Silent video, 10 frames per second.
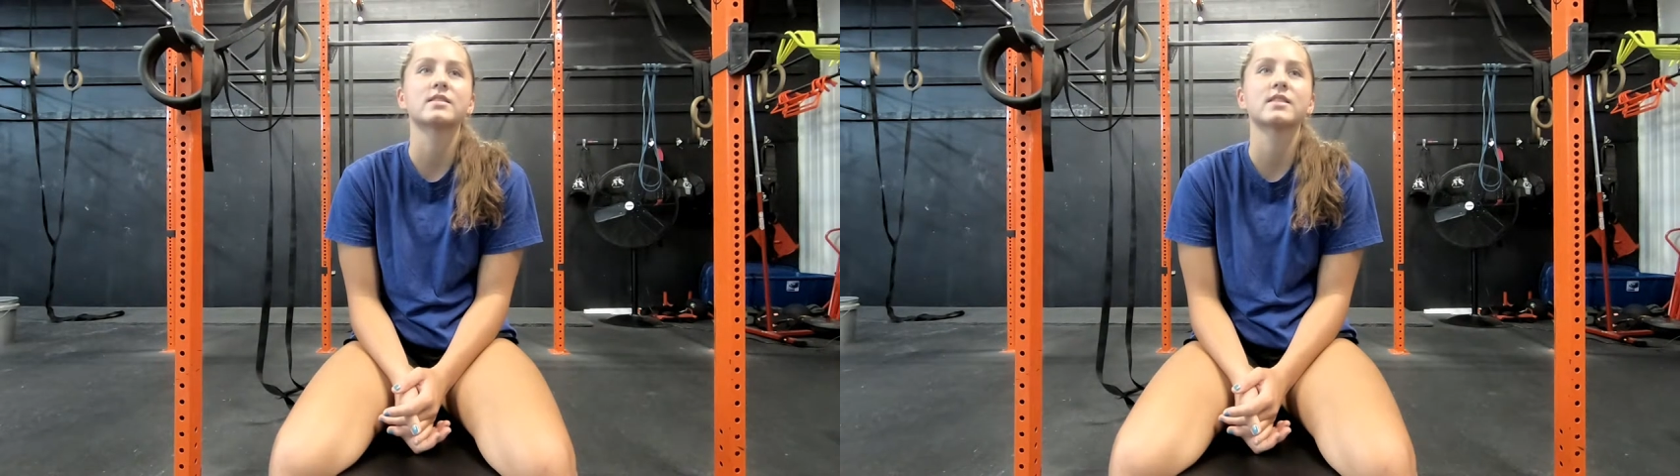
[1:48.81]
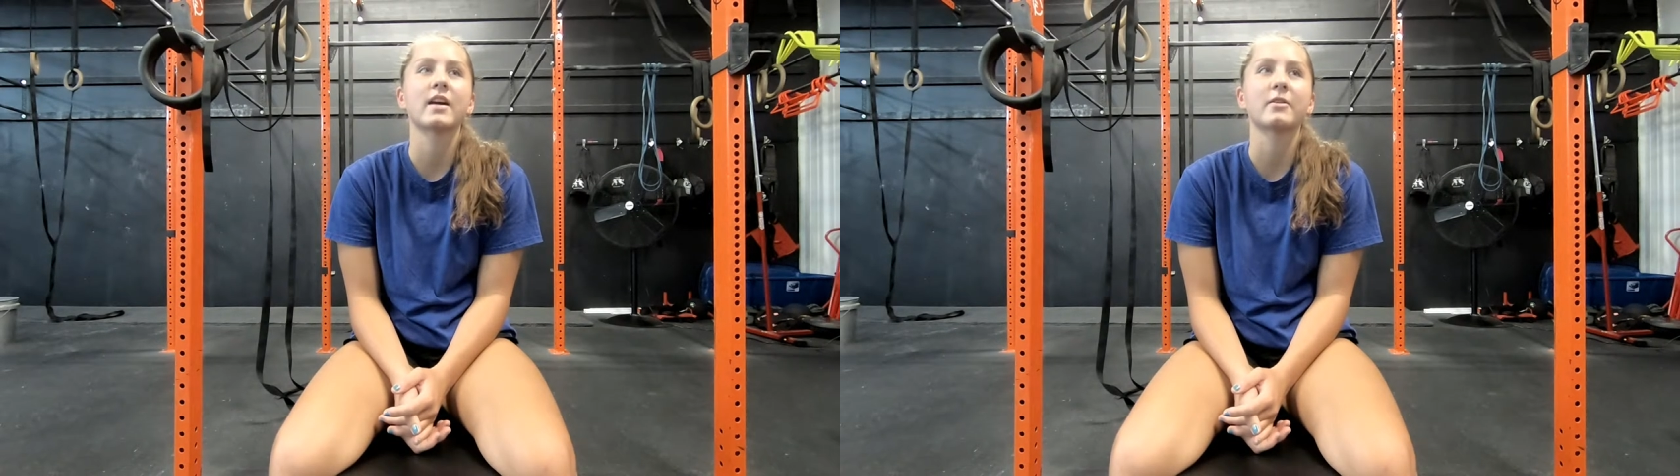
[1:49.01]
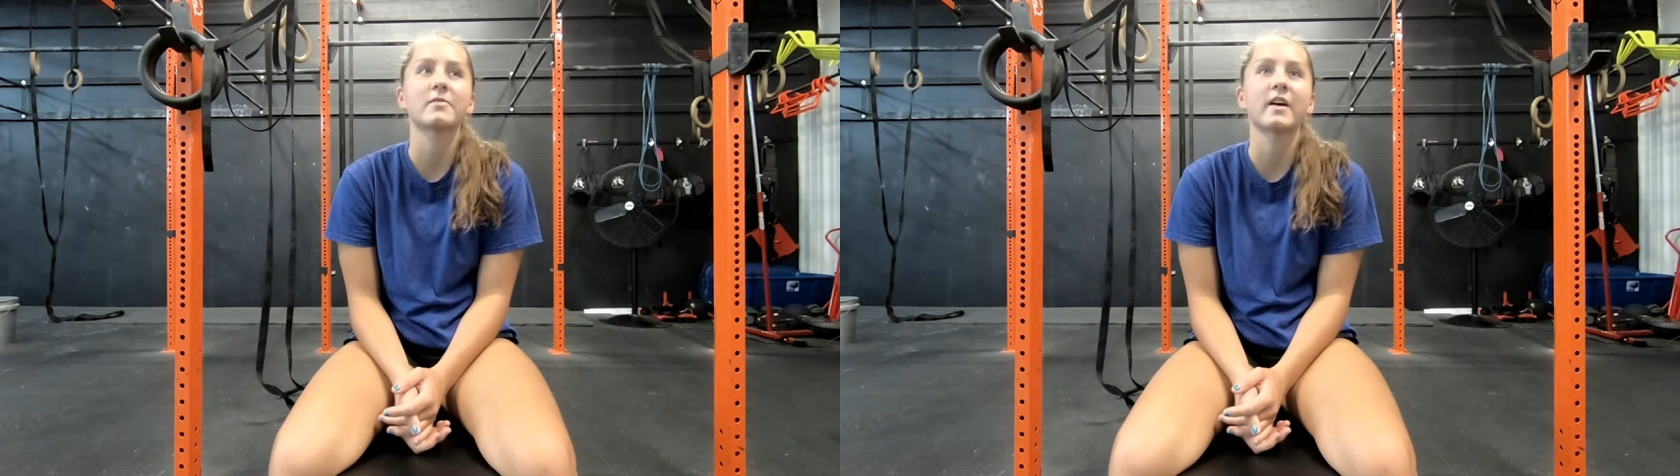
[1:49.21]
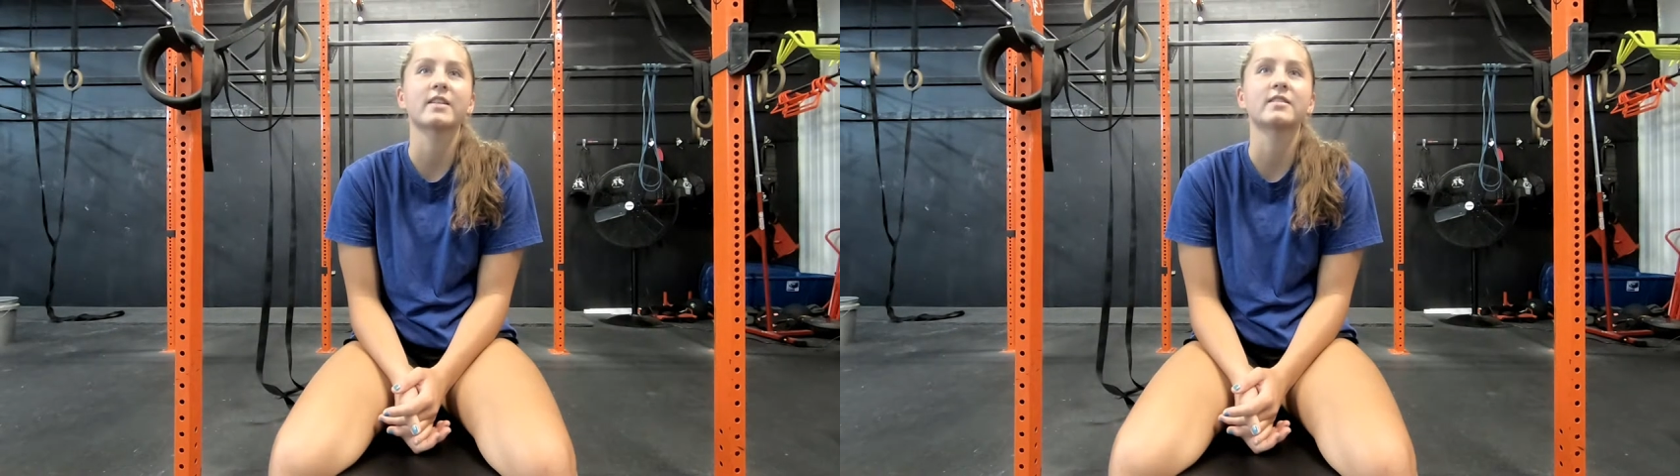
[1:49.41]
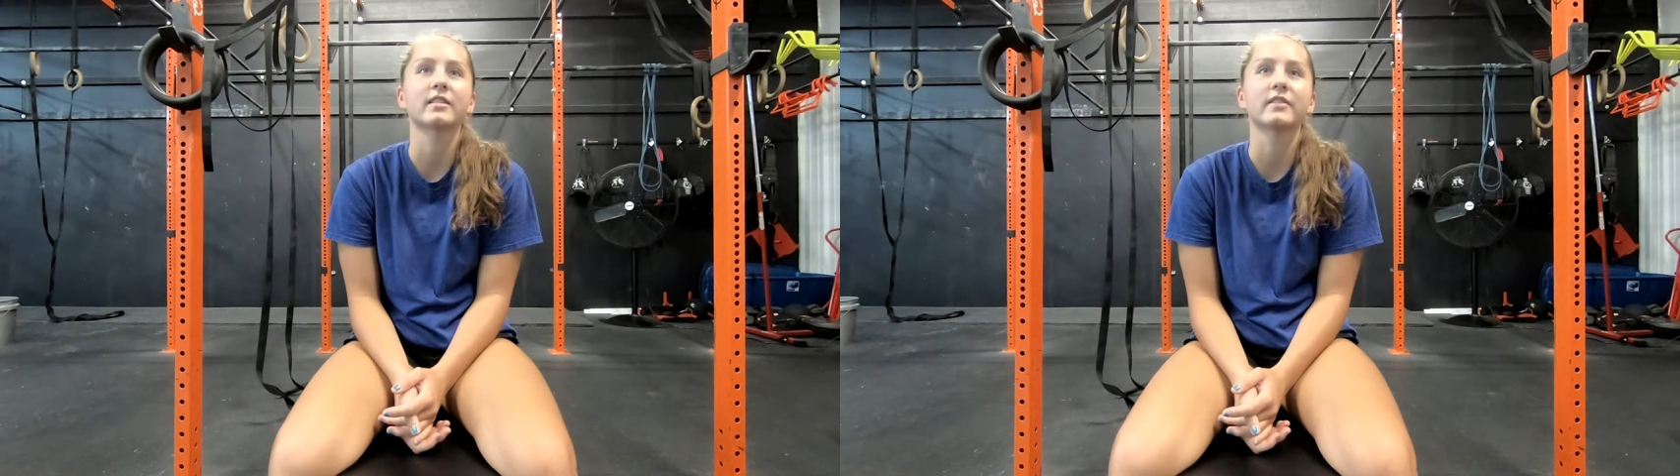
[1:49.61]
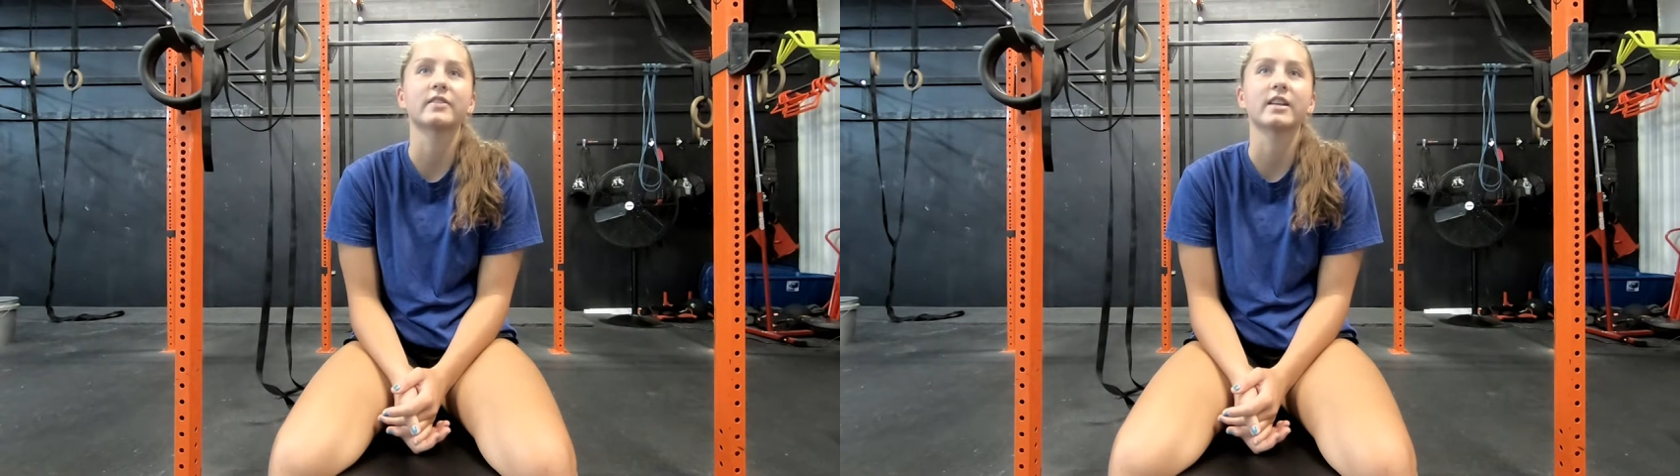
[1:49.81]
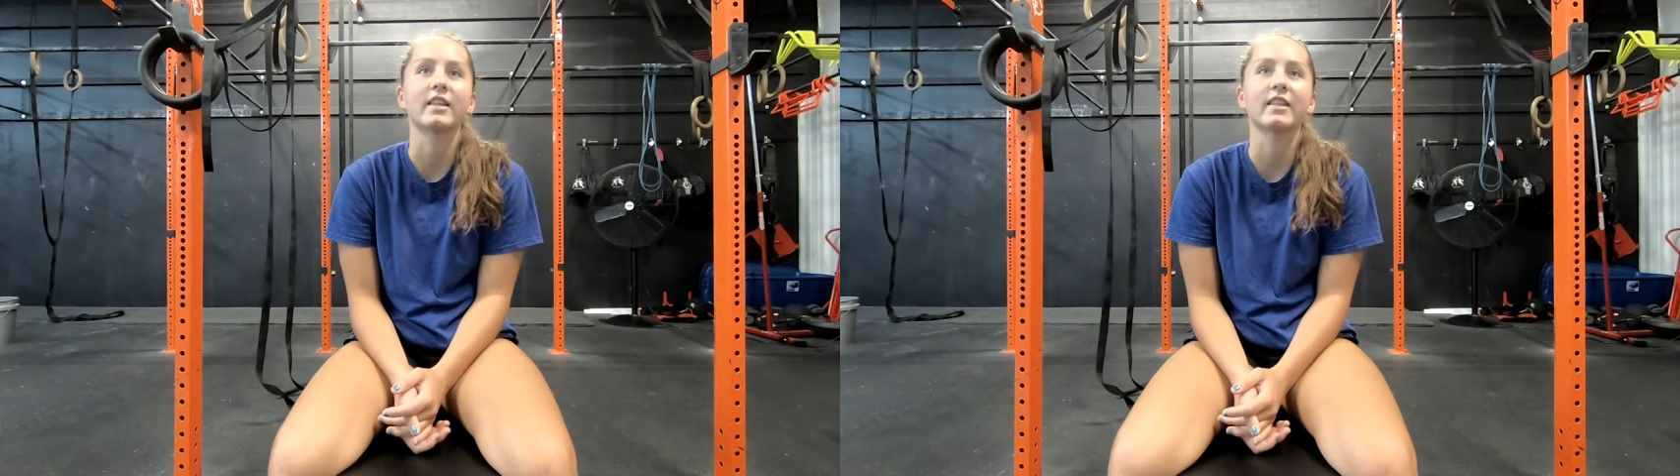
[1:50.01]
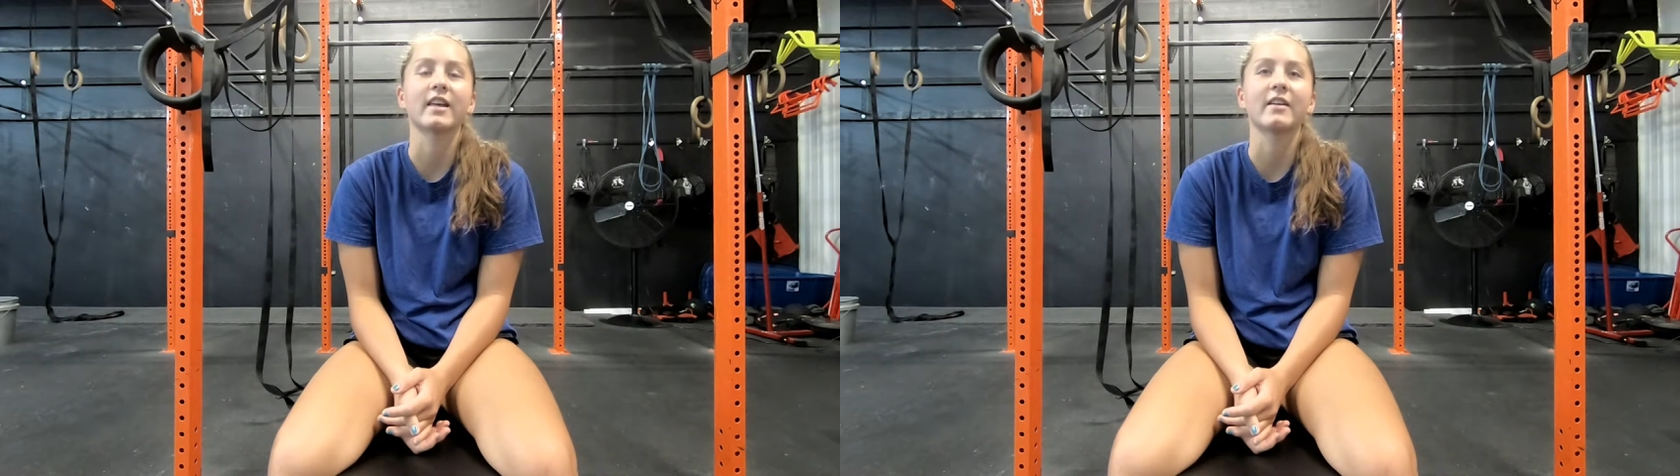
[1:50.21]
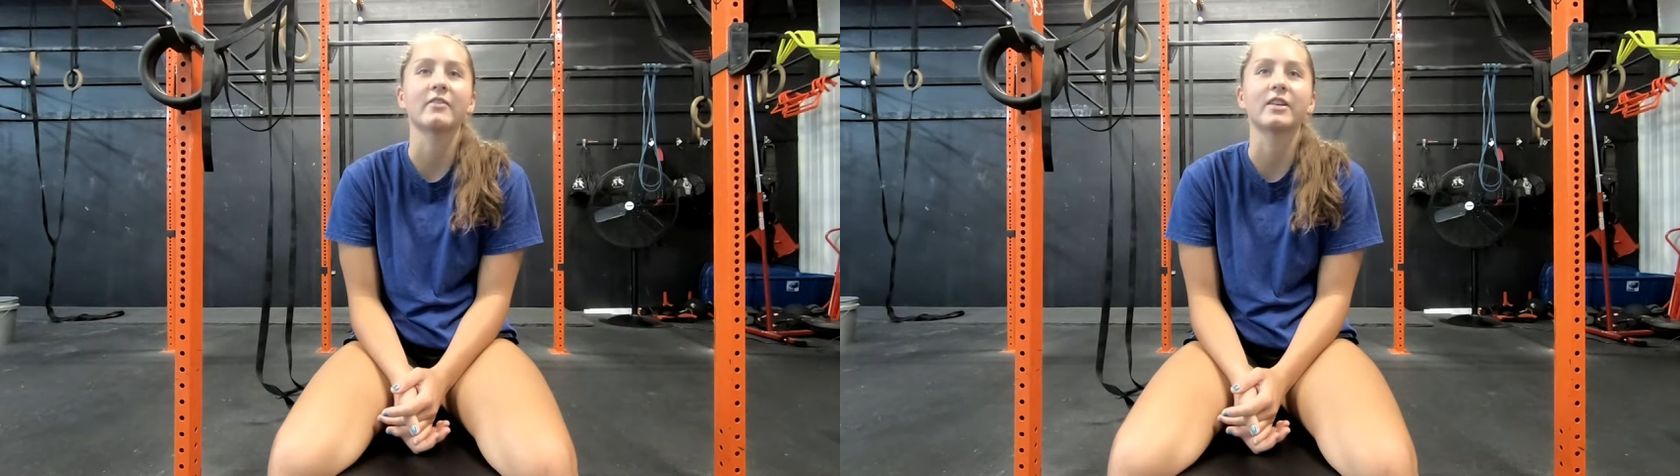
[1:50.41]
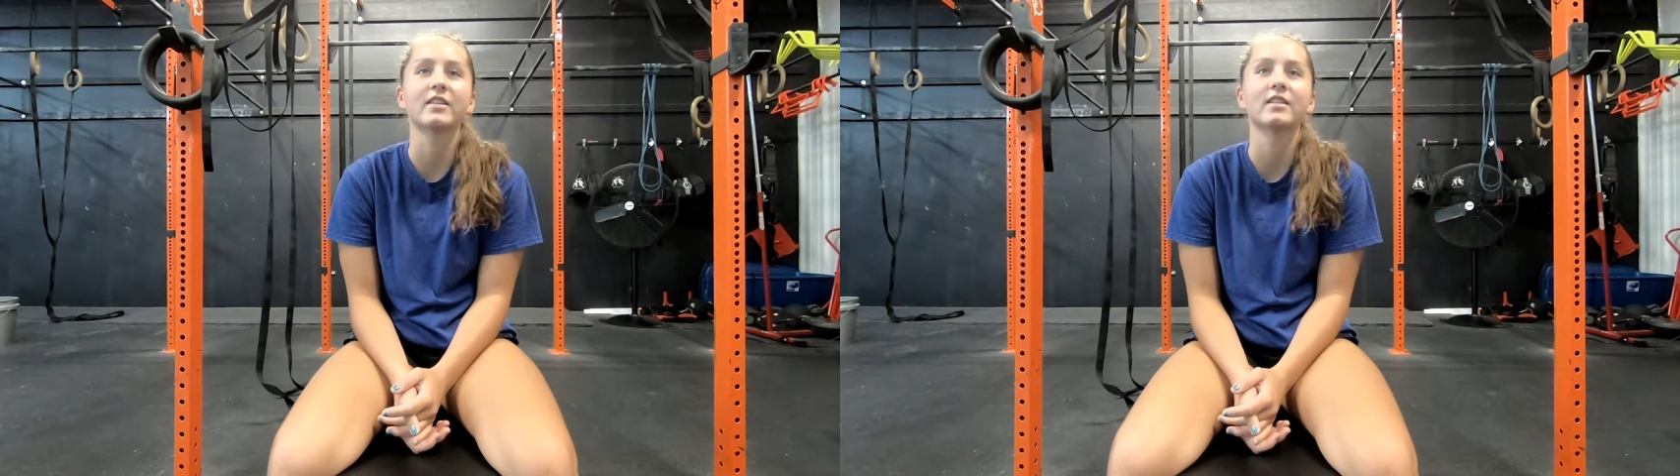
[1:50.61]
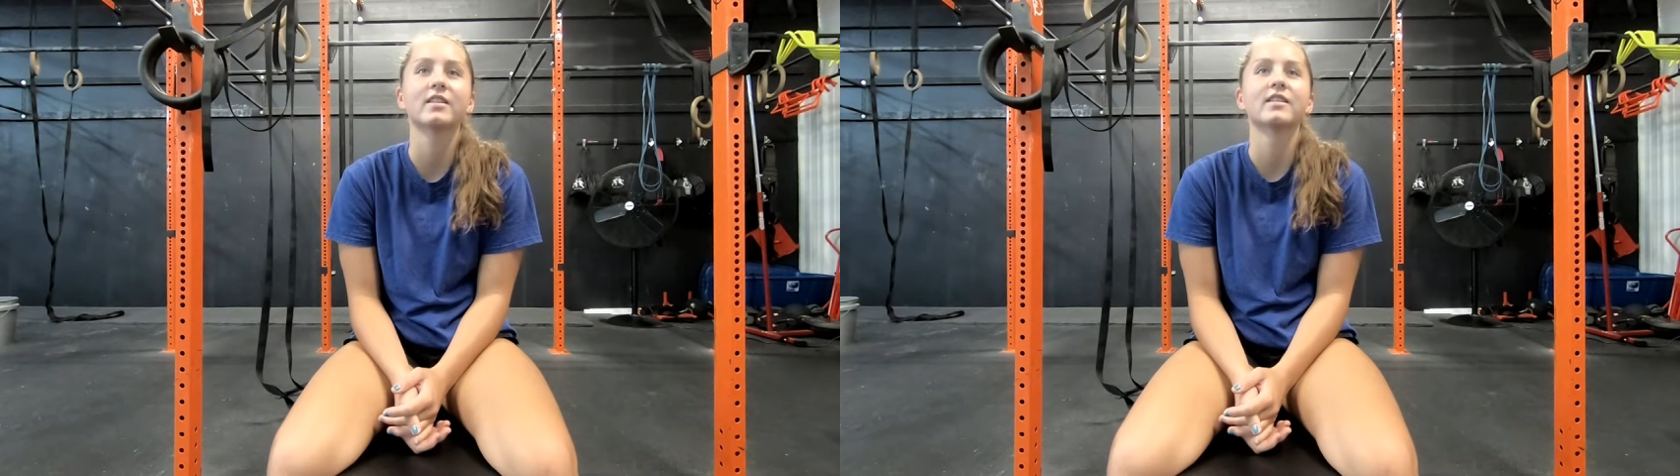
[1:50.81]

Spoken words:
terrified to lift anything heavy